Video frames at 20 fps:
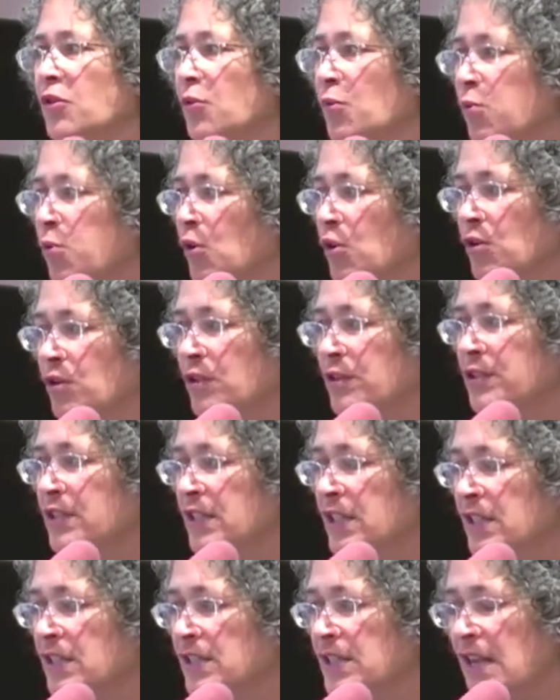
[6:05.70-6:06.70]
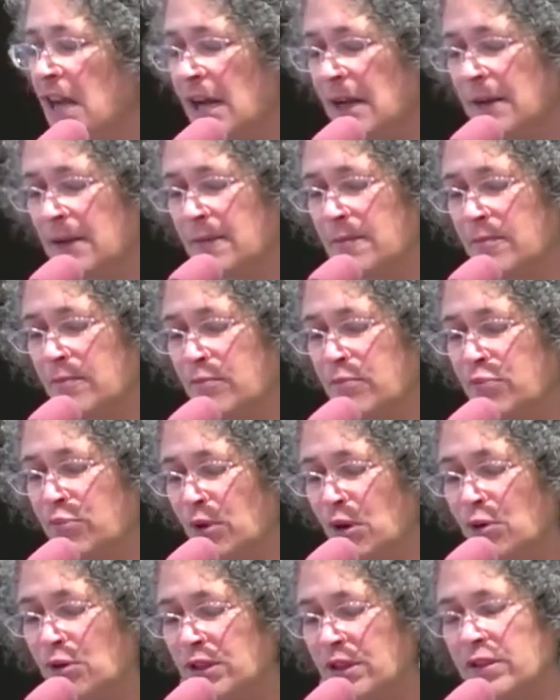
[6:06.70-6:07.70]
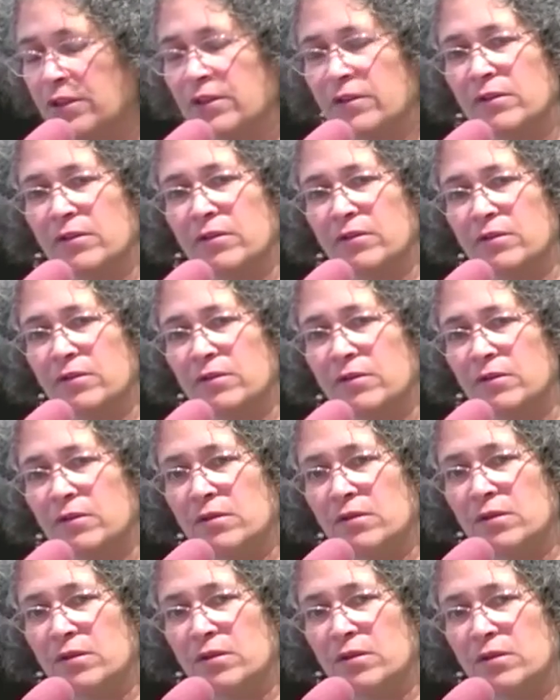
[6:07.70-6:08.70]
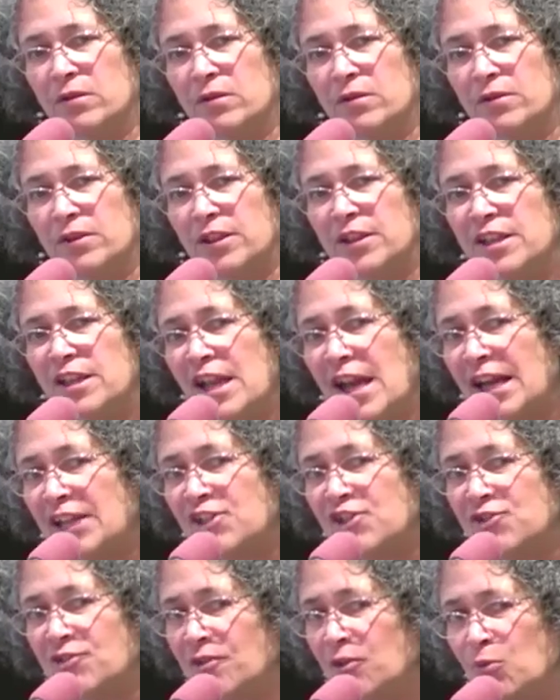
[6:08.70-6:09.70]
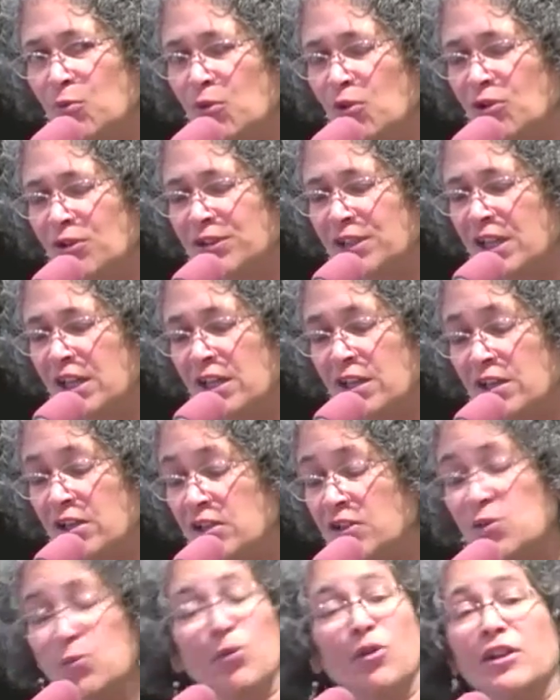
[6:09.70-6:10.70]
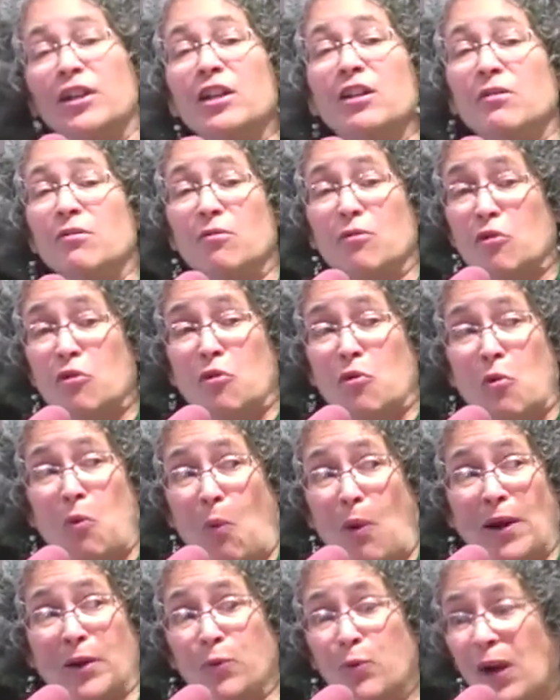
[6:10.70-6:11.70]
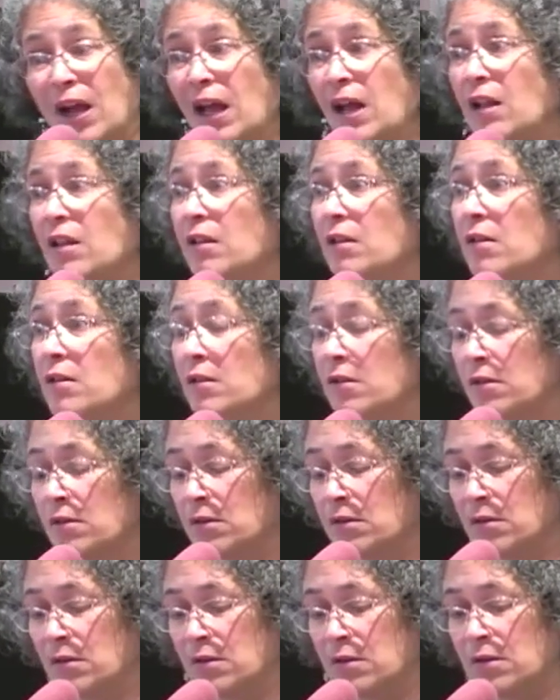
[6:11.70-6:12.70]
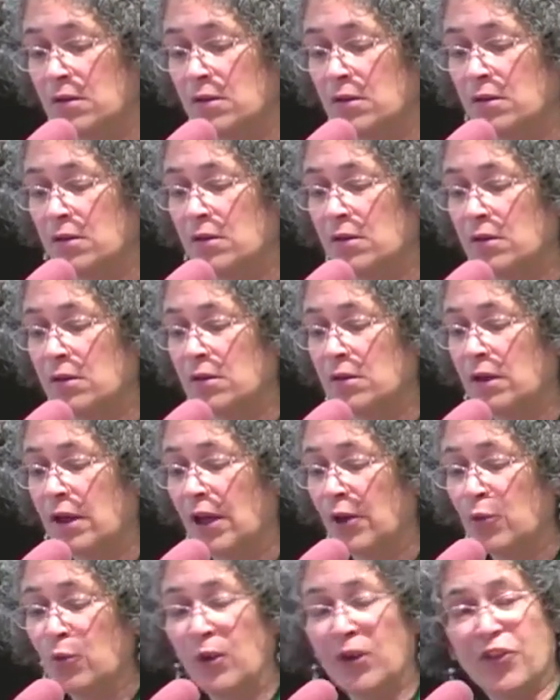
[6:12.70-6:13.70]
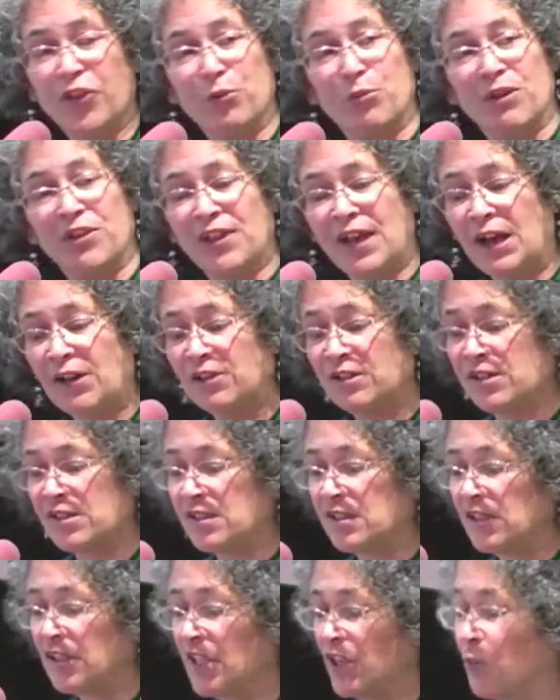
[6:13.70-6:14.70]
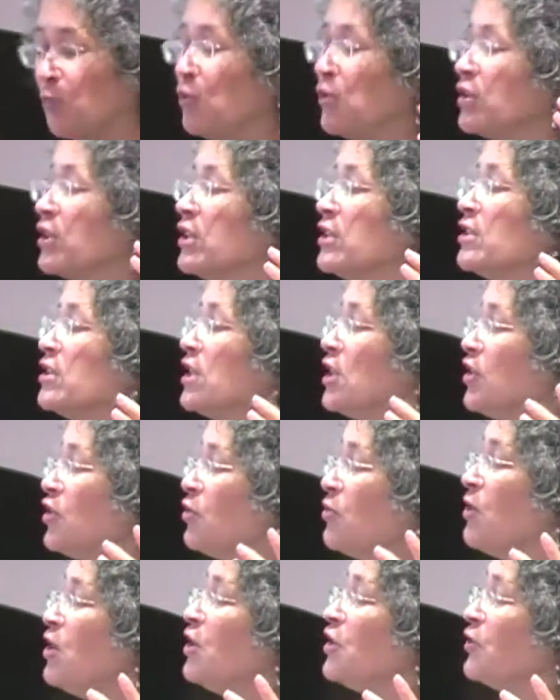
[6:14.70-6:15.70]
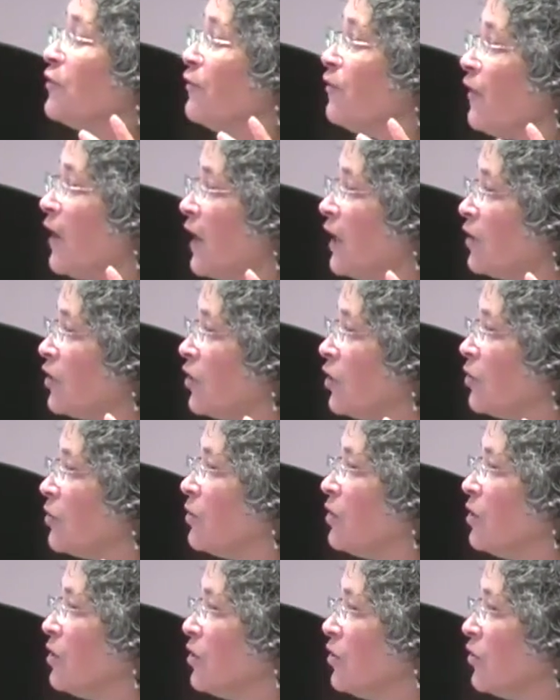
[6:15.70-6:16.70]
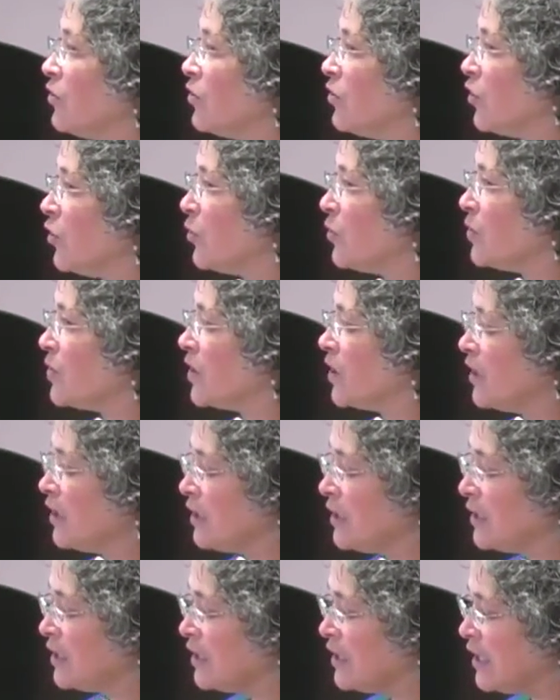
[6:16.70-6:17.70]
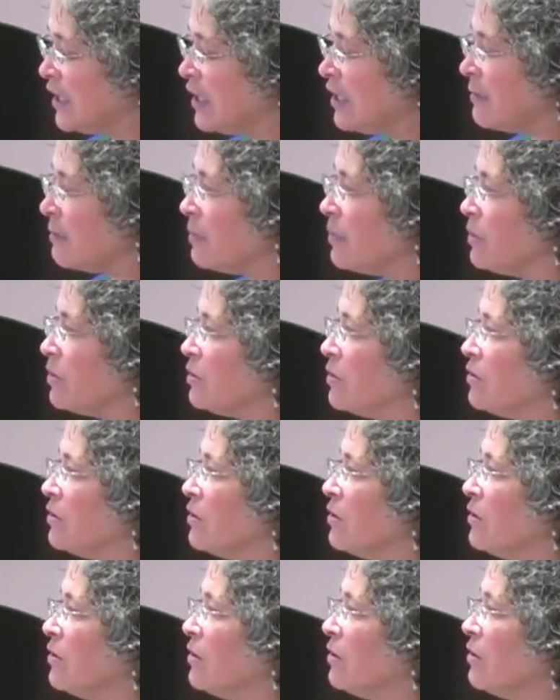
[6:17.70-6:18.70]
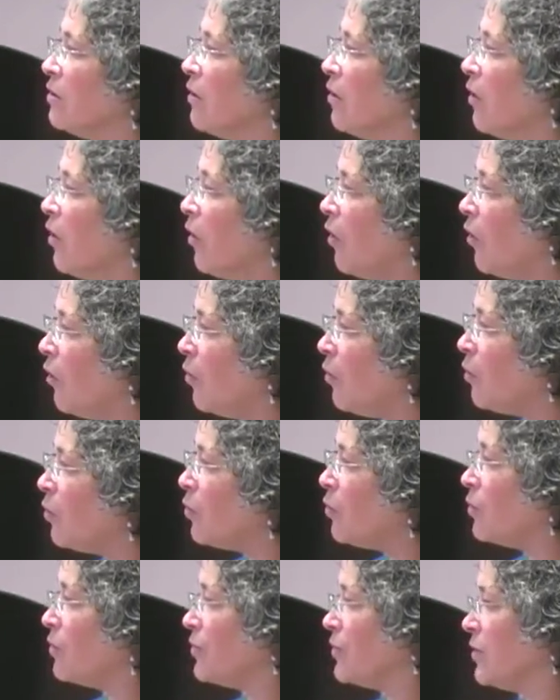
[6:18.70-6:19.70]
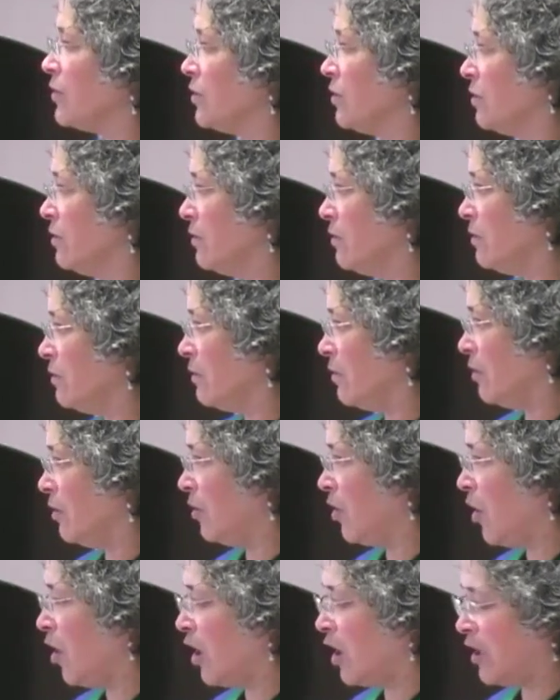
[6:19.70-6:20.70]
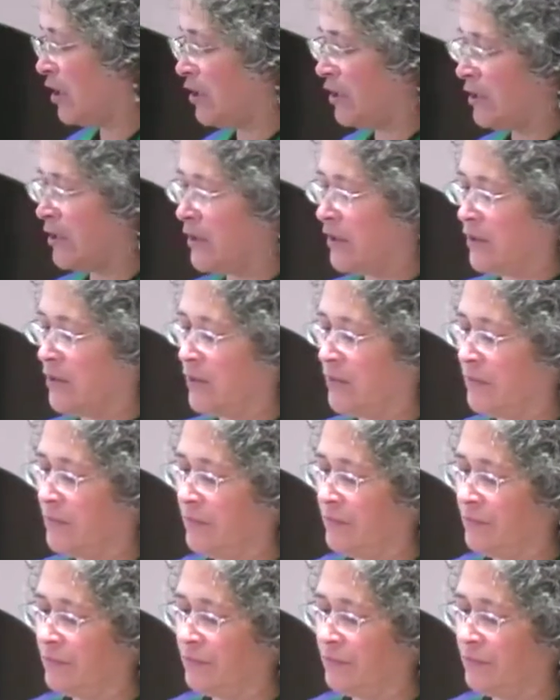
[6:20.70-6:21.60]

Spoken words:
The world is not broken. The natural world is working quite well. And with or without us, it will continue to follow those deep, old laws.